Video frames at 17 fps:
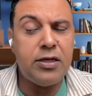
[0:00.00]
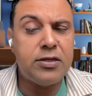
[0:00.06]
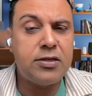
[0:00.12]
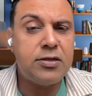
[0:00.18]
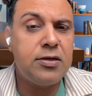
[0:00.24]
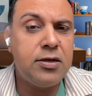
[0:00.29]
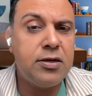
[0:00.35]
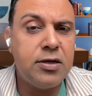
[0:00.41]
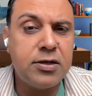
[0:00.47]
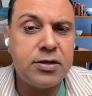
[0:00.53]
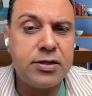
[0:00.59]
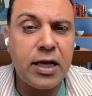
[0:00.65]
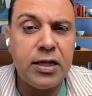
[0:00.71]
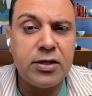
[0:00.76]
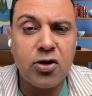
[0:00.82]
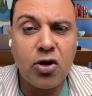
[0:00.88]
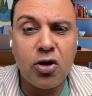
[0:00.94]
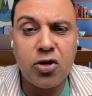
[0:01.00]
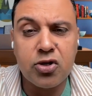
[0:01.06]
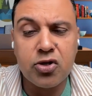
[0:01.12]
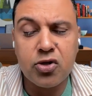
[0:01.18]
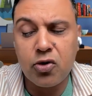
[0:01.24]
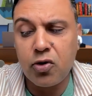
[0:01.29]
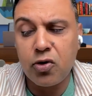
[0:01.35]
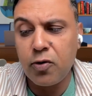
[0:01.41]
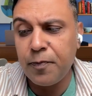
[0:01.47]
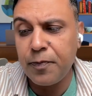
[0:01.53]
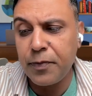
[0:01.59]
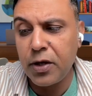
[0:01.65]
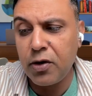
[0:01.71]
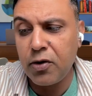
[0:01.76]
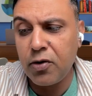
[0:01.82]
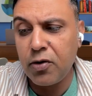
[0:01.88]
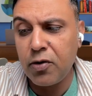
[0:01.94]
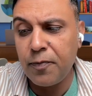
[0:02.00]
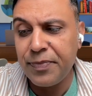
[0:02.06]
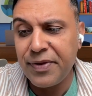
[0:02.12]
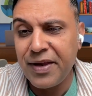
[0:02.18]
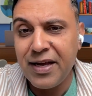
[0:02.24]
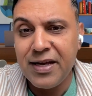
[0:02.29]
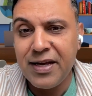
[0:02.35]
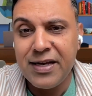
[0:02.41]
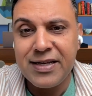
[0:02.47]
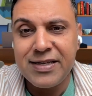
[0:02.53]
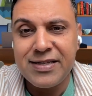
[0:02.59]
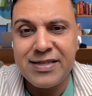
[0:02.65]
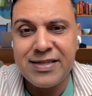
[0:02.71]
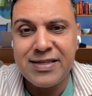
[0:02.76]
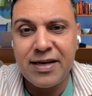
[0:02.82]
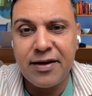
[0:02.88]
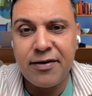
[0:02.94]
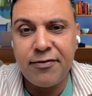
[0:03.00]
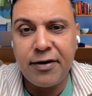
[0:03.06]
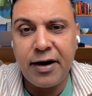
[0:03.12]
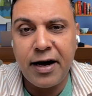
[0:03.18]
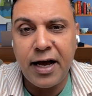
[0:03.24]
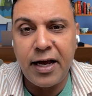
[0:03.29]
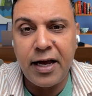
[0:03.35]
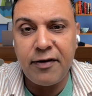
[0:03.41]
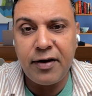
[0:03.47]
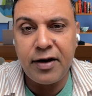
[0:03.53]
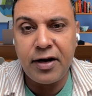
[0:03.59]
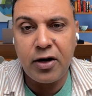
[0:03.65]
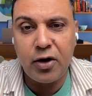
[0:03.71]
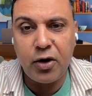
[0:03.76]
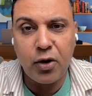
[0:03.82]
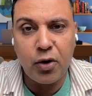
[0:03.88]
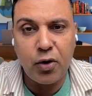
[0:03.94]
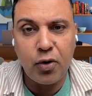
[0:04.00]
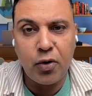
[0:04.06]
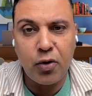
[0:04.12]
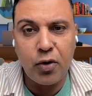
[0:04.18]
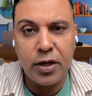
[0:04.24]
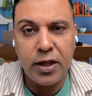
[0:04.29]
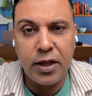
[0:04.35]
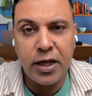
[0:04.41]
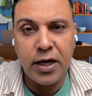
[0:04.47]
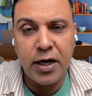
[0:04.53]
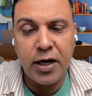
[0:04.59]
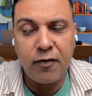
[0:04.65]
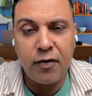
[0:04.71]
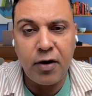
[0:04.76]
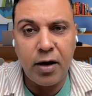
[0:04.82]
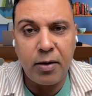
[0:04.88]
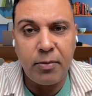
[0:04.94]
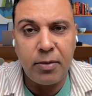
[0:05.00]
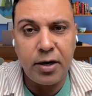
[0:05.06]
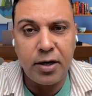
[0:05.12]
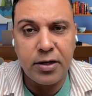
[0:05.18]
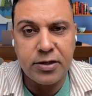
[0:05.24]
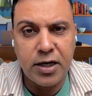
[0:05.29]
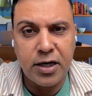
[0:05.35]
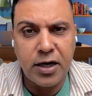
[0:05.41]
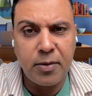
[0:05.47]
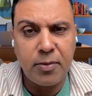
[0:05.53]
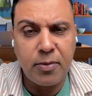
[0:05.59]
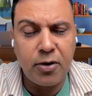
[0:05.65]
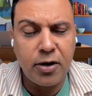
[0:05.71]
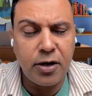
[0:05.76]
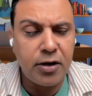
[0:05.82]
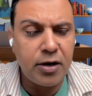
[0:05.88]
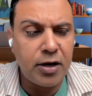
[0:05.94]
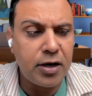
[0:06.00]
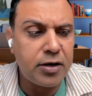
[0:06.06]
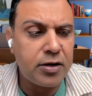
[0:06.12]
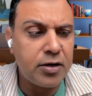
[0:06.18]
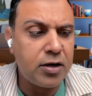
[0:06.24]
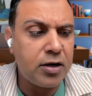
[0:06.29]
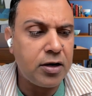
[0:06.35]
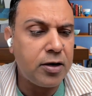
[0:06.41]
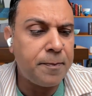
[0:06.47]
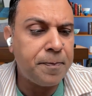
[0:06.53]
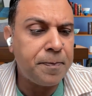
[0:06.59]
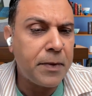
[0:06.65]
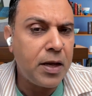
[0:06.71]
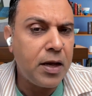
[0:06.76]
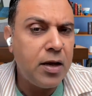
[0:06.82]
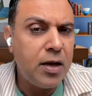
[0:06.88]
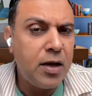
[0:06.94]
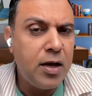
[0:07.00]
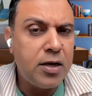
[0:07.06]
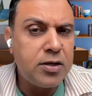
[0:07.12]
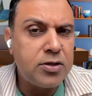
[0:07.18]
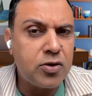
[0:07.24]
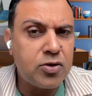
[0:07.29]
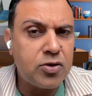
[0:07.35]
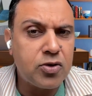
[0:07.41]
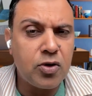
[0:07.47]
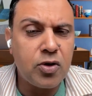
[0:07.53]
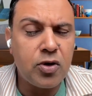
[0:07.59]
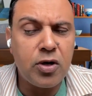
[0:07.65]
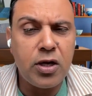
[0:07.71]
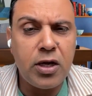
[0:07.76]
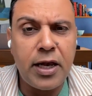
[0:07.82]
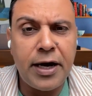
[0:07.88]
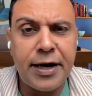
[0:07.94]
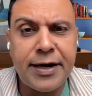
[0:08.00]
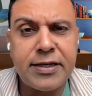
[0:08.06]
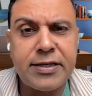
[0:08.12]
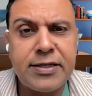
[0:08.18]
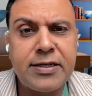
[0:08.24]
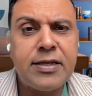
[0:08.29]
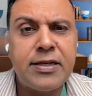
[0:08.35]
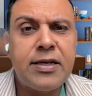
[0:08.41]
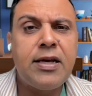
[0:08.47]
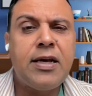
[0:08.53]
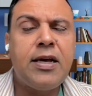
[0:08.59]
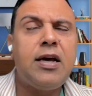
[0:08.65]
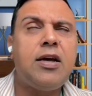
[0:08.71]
these cells also survive and grow in an environment inside our body, right? So let us